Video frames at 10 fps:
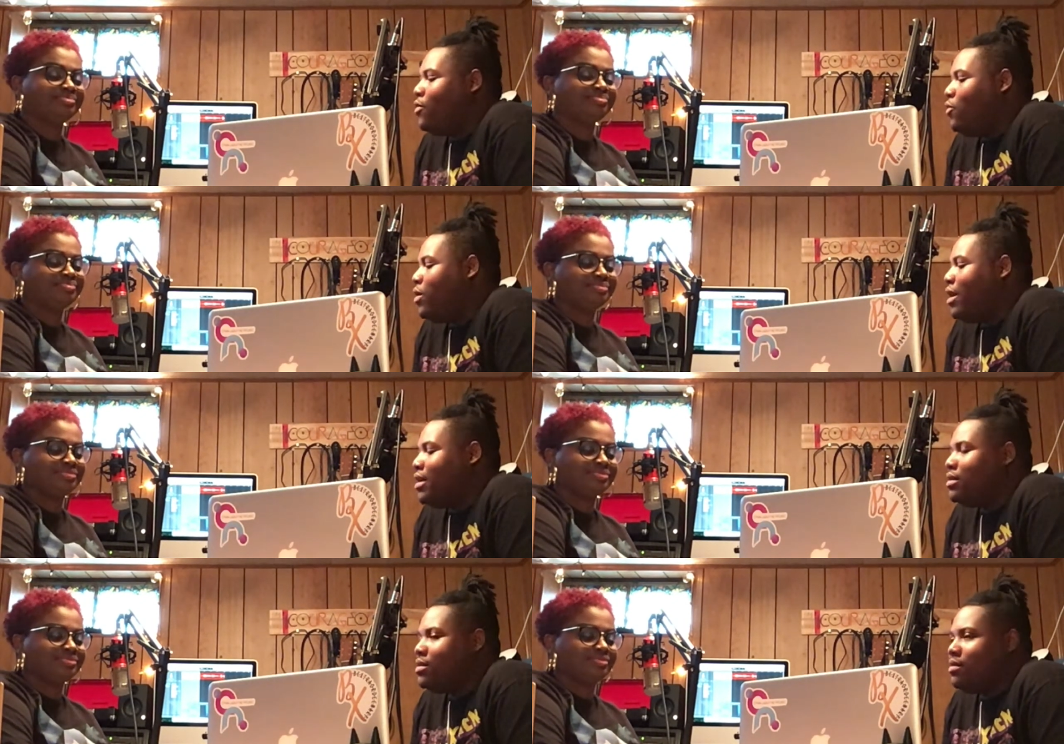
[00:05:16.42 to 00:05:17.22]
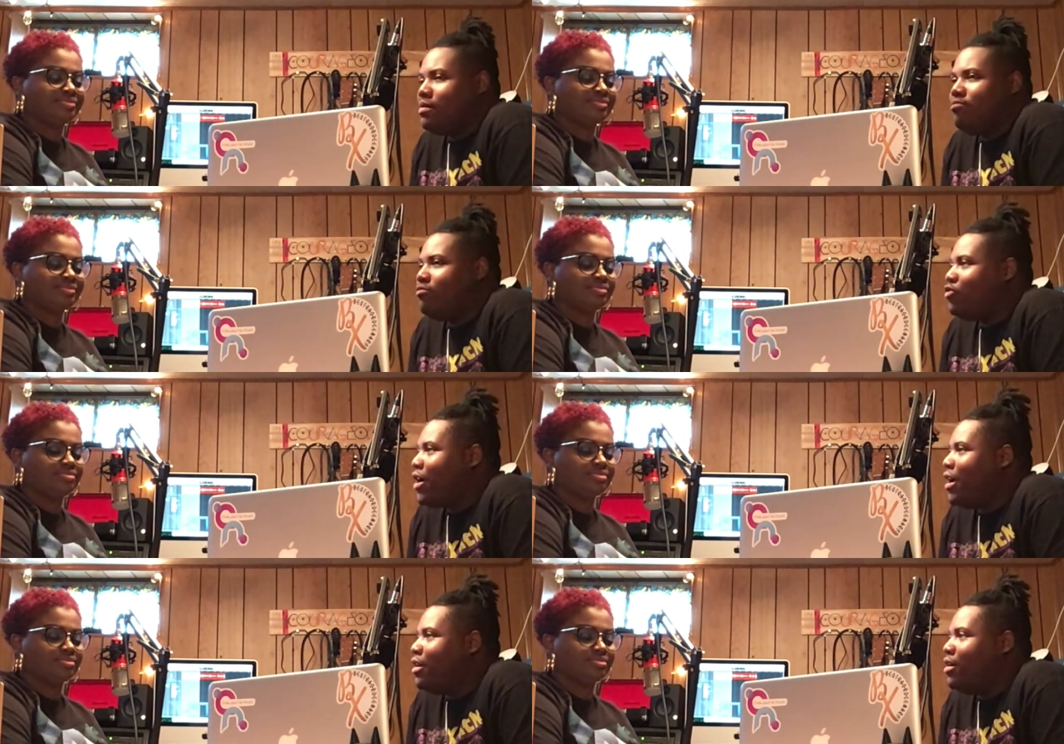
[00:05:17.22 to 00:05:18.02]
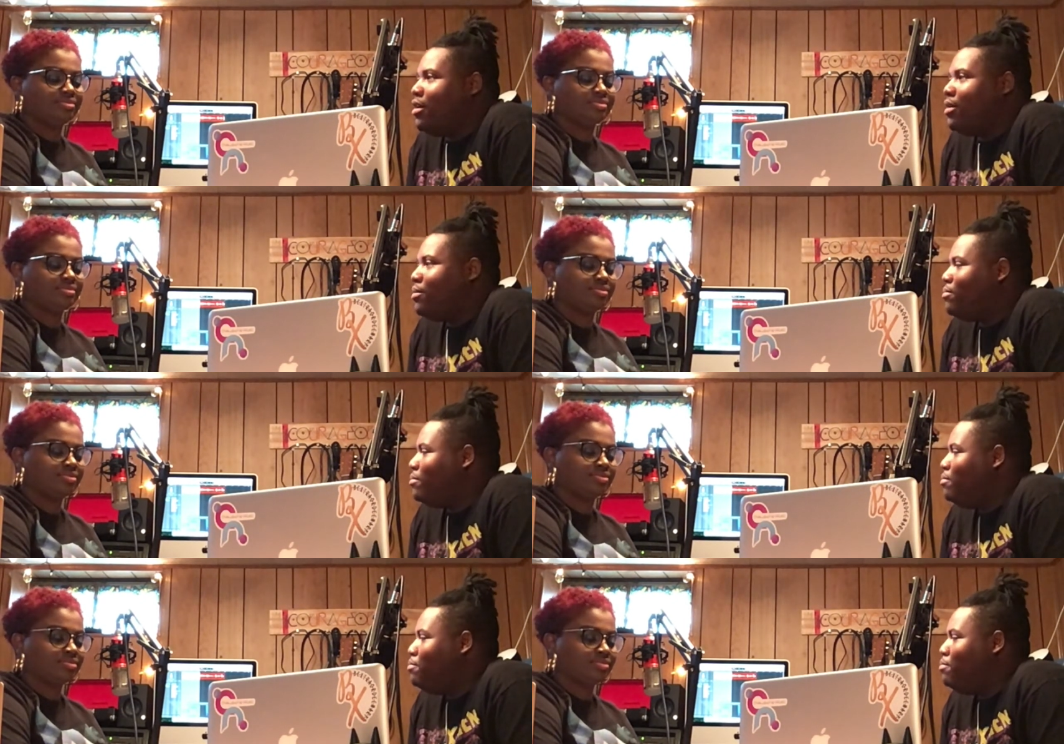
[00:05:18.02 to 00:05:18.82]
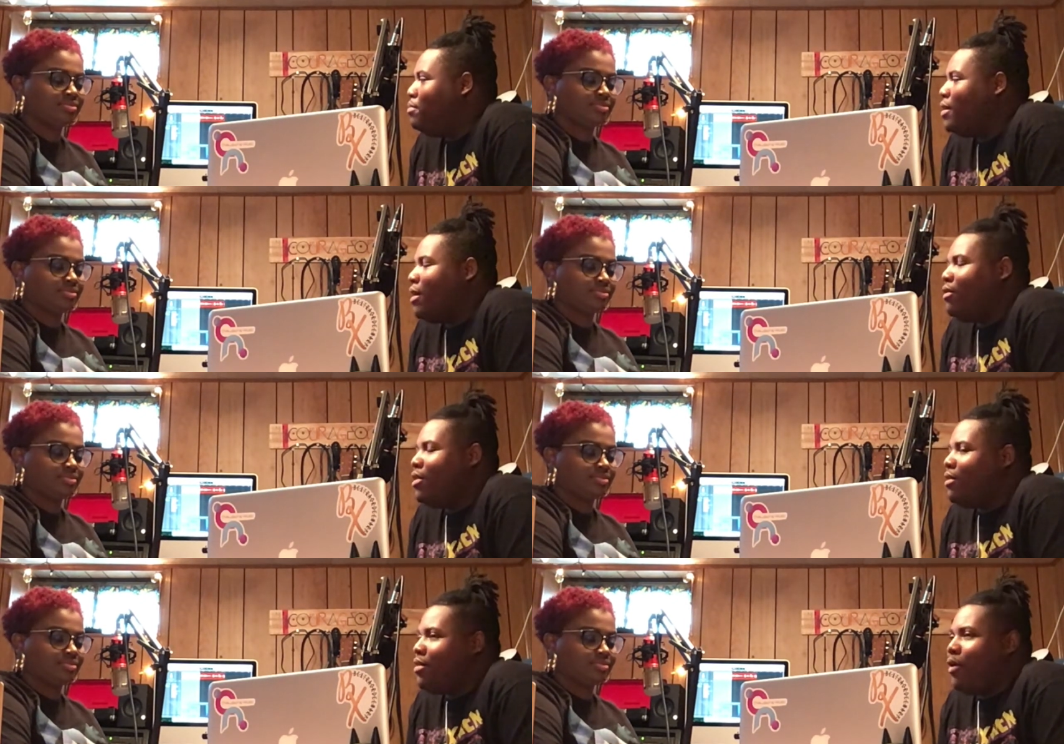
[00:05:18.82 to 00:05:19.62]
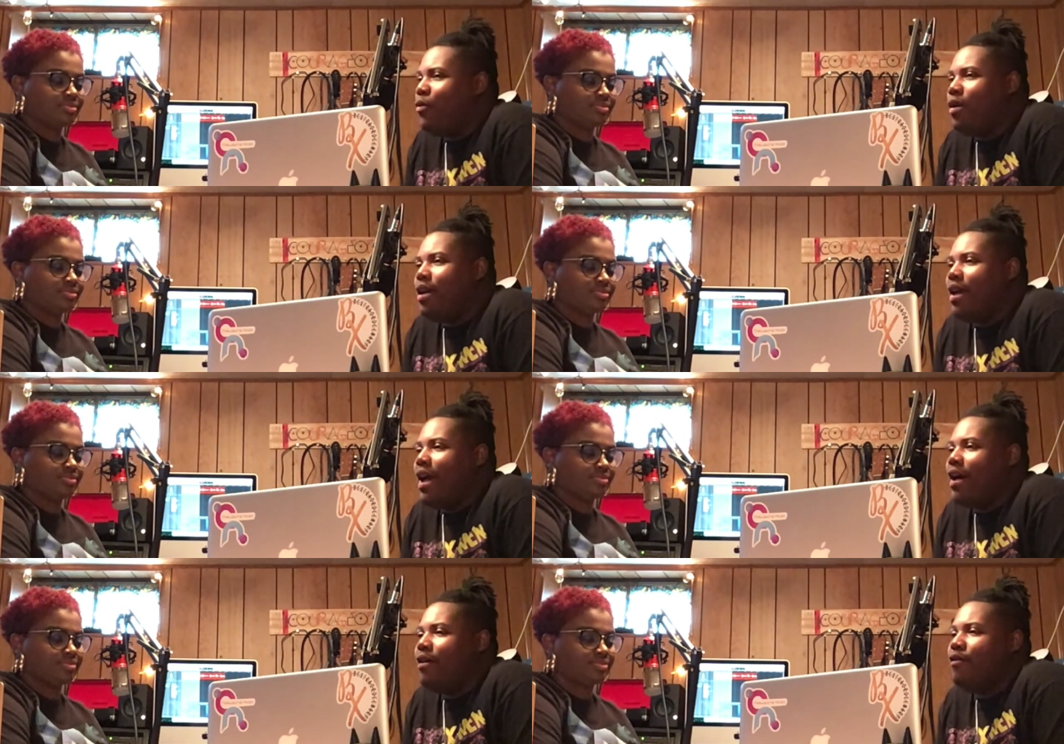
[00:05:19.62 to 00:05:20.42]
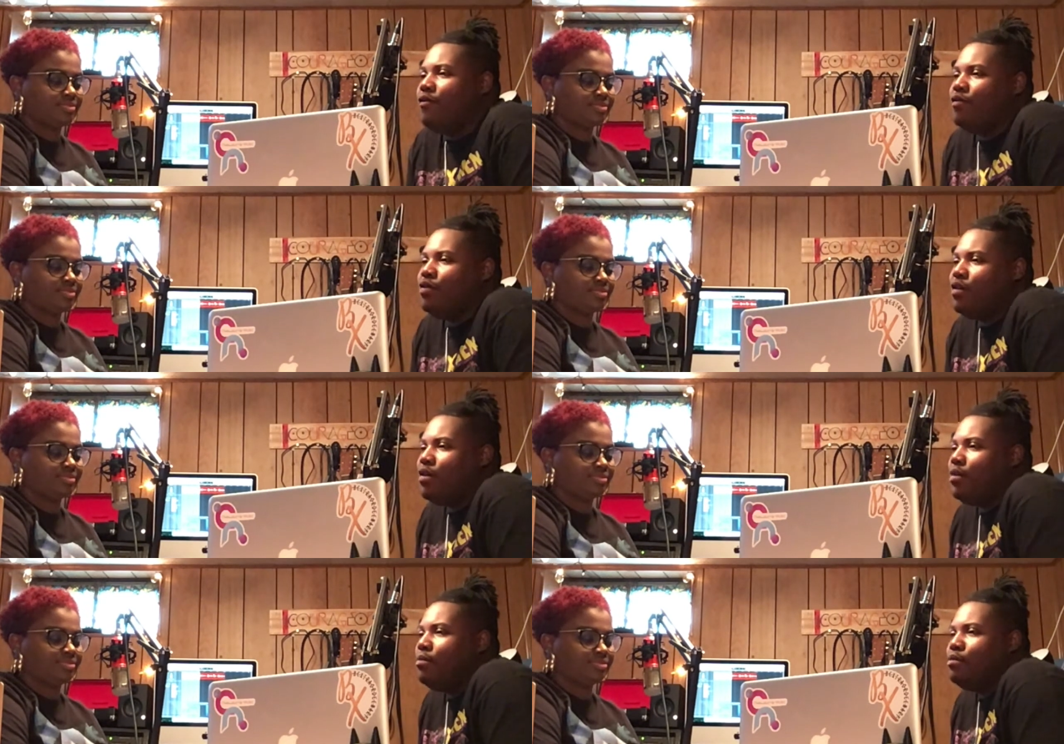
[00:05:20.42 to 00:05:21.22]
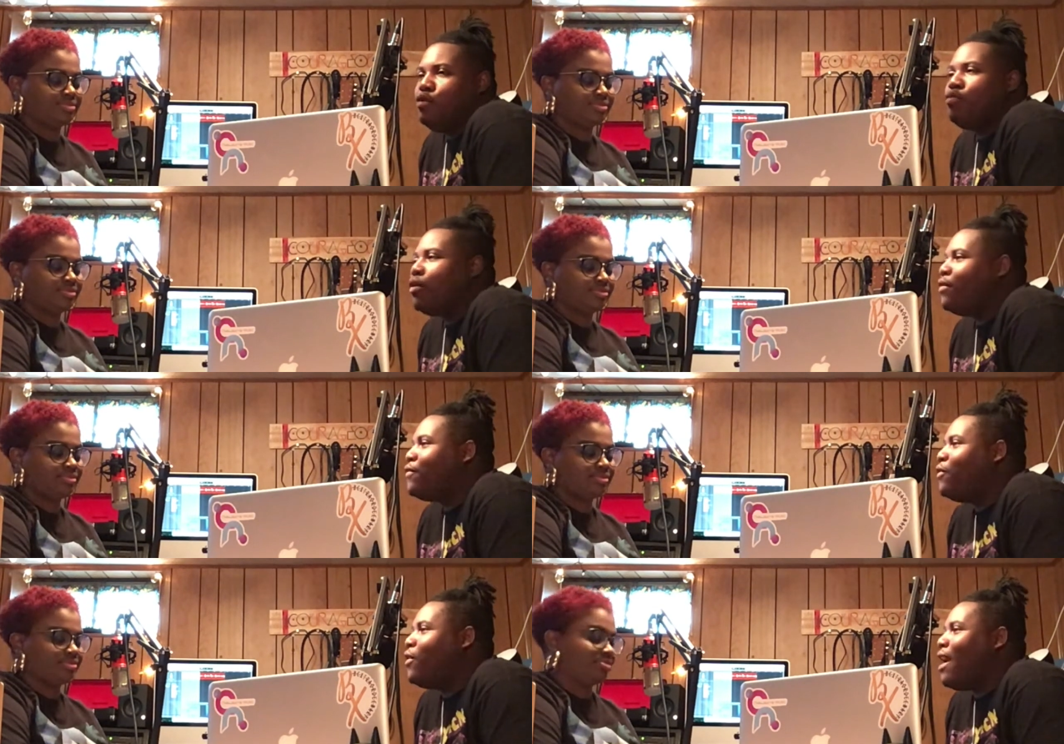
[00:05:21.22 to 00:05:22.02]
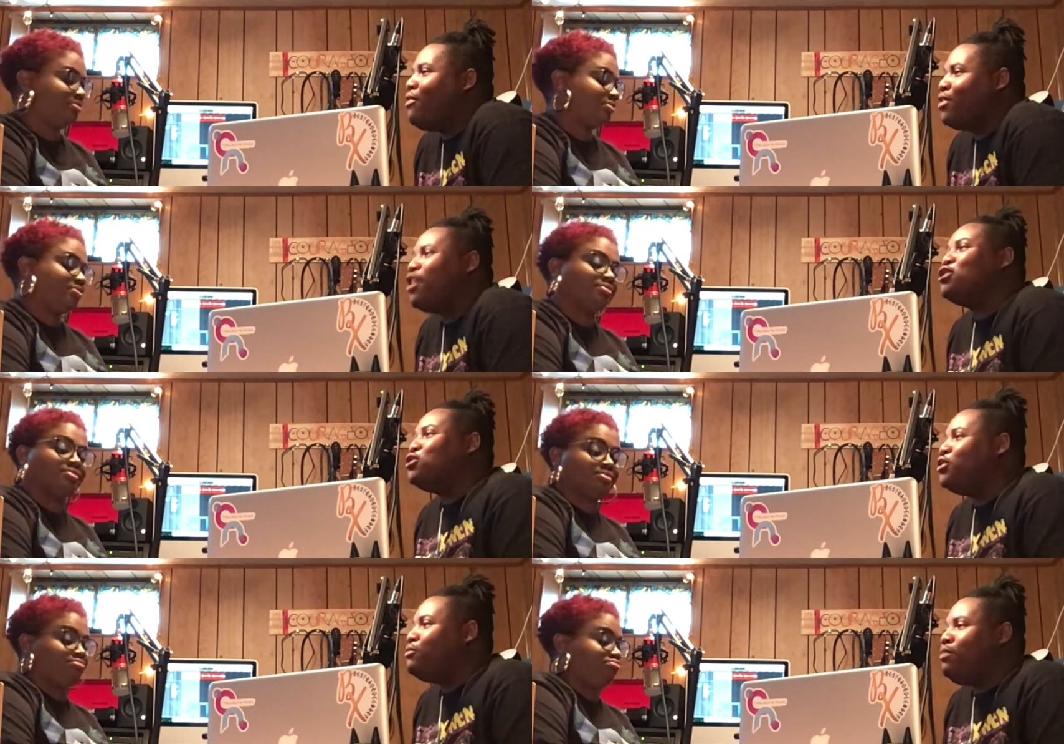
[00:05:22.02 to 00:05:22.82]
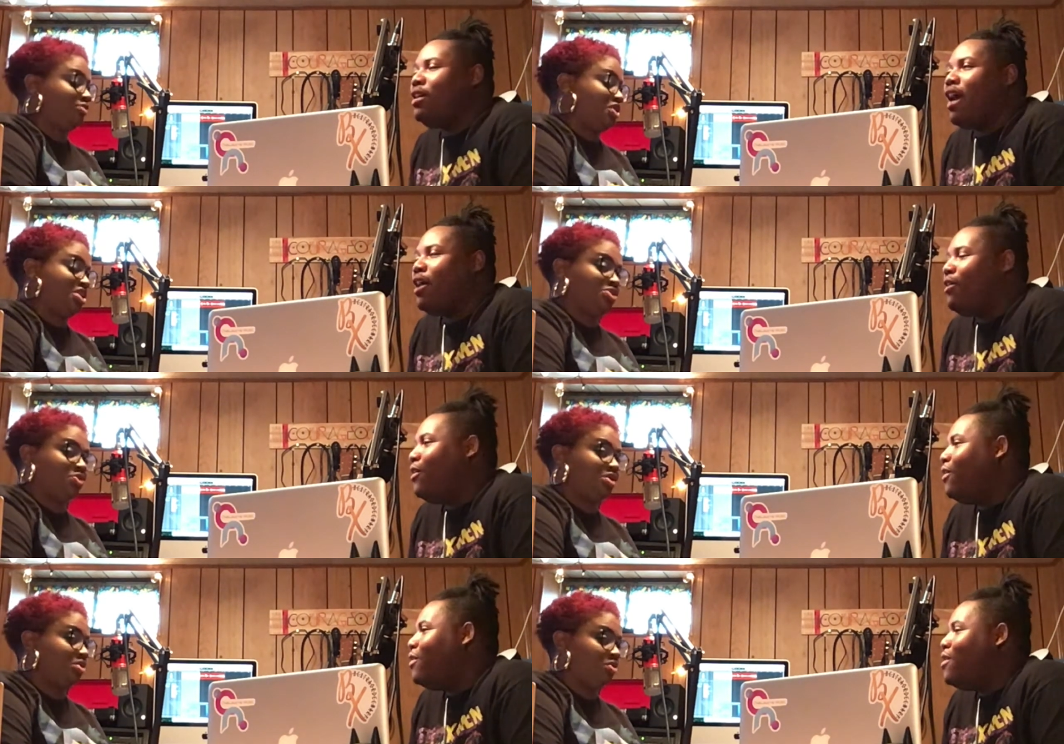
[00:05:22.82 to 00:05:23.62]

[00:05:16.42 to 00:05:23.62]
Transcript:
Speaker 1: we're not trying to put out there that we have the blueprint for how things should be at all.